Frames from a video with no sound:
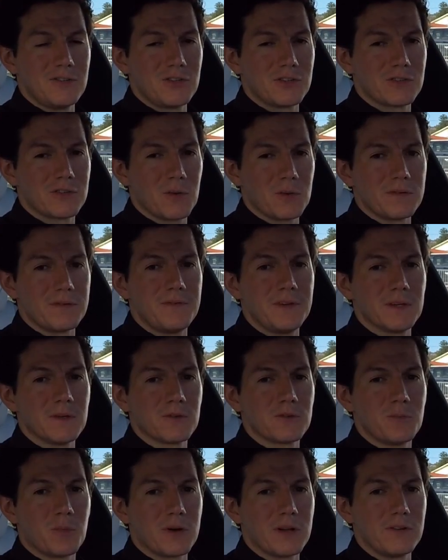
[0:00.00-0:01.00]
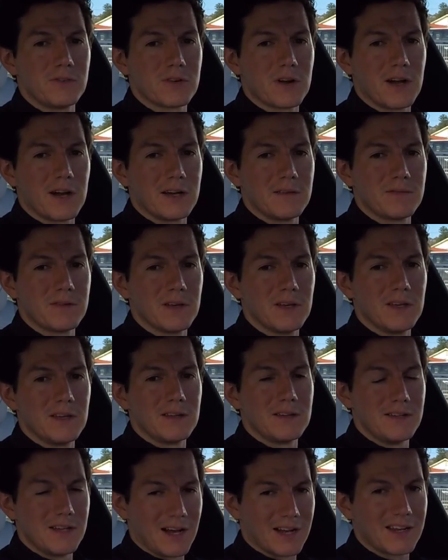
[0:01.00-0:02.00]
Just go to
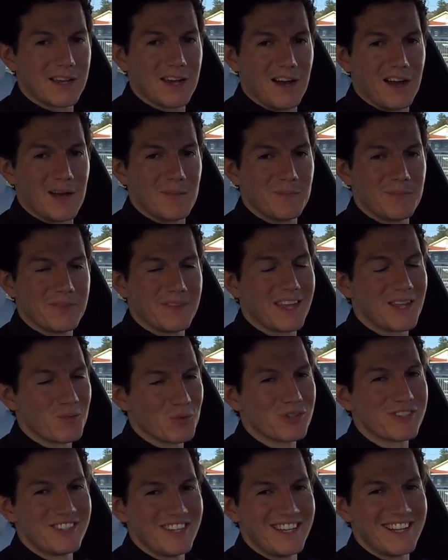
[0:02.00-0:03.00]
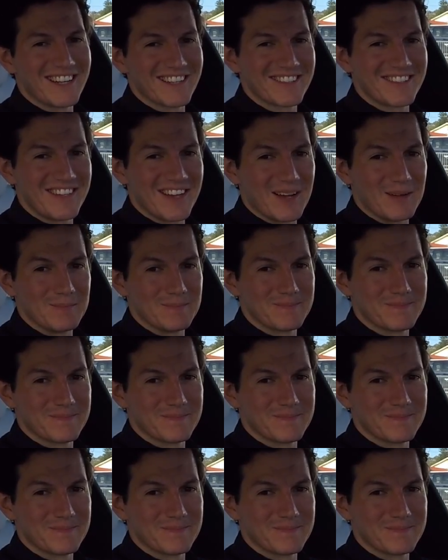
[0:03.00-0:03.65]
philsmorningdrive.com, and we'll see you next time.